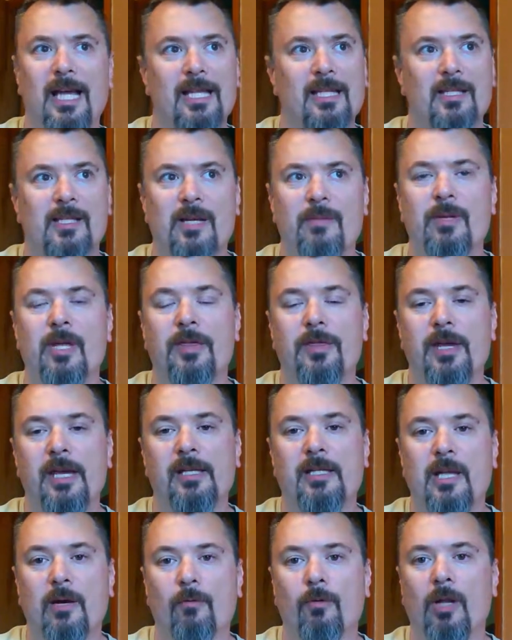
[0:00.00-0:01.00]
some of the
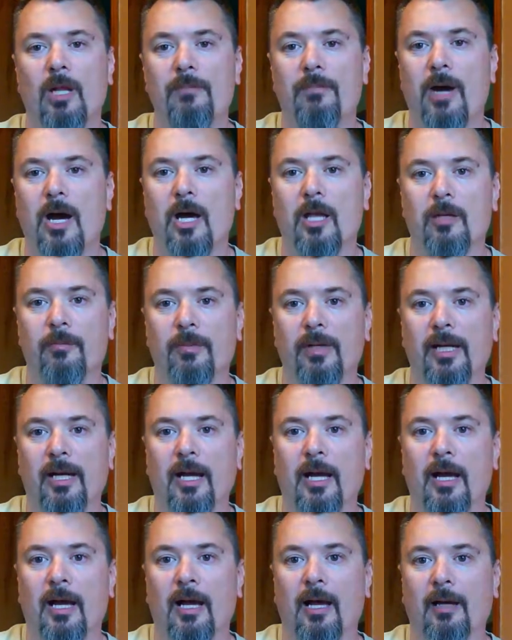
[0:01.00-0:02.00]
things that really bothered
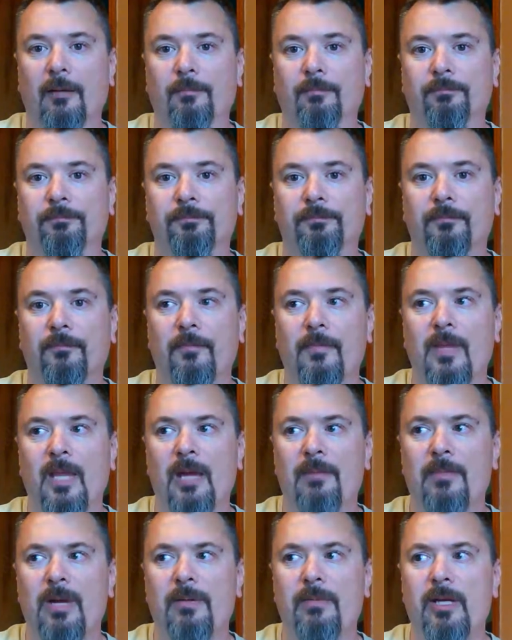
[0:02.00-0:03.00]
me, and
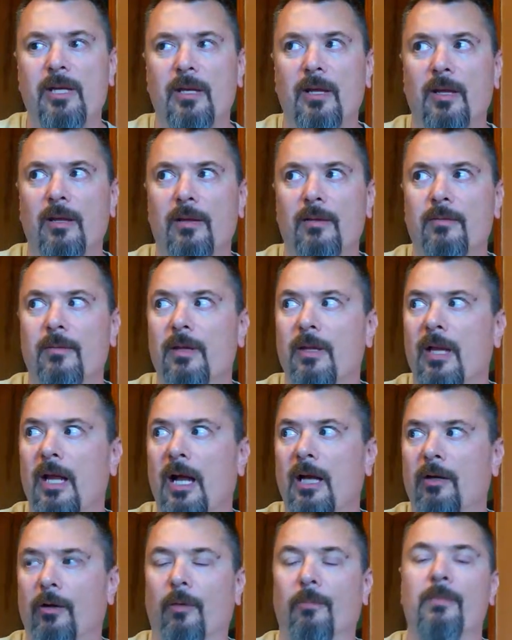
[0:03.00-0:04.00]
maybe,
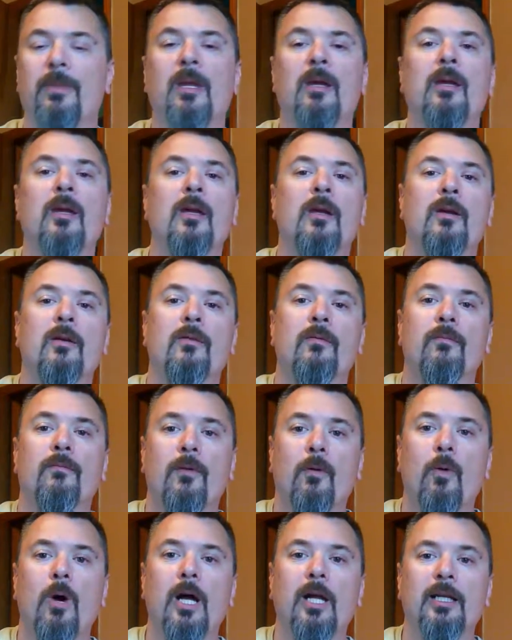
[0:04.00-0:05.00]
I don't know,
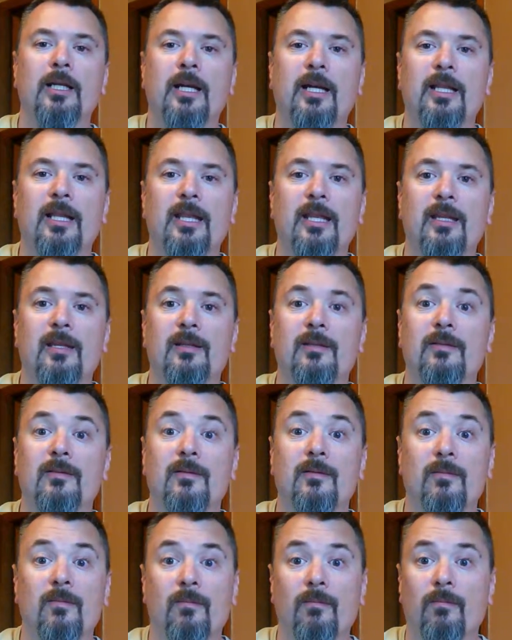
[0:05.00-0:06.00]
for one,
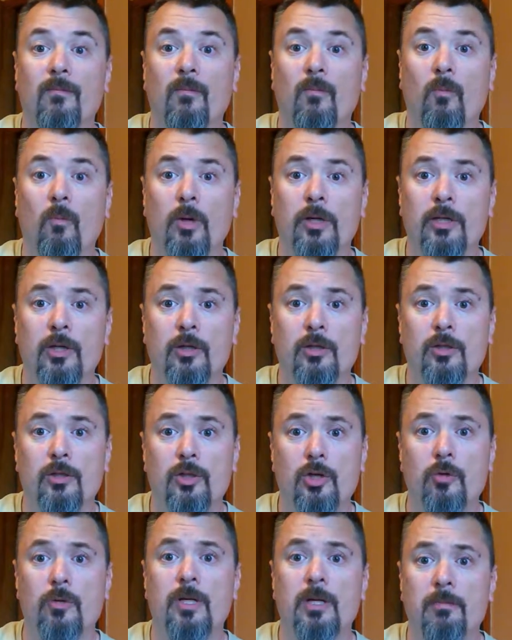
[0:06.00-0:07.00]
when you're
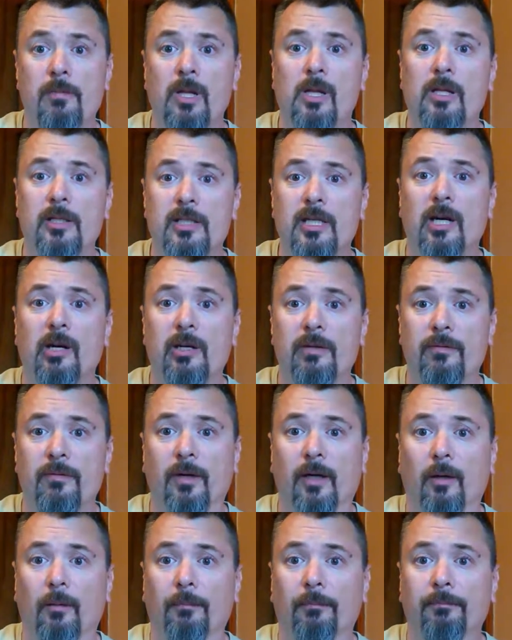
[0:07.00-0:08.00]
doing a military
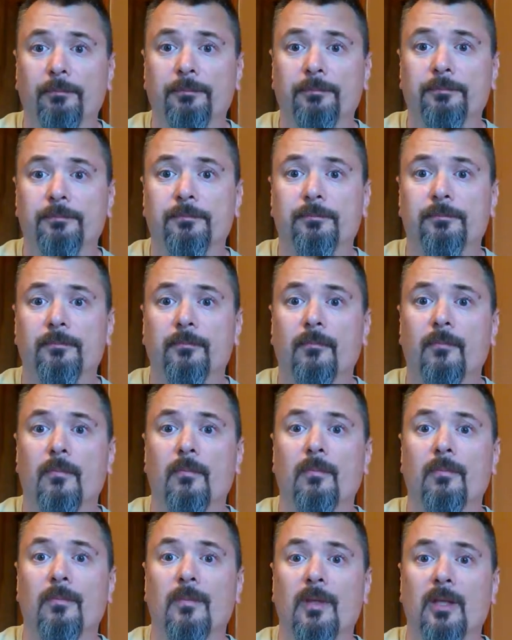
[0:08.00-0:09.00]
film,
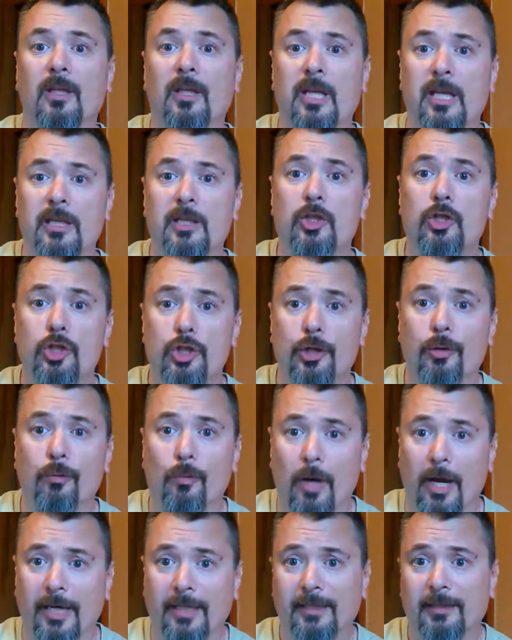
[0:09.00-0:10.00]
get the shit
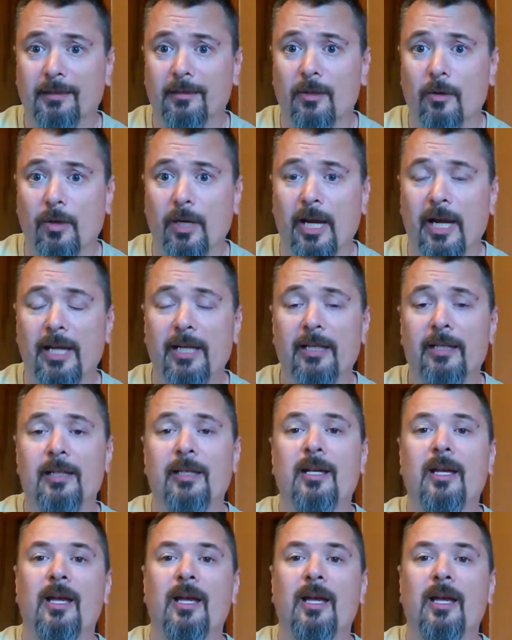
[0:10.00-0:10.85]
right, okay?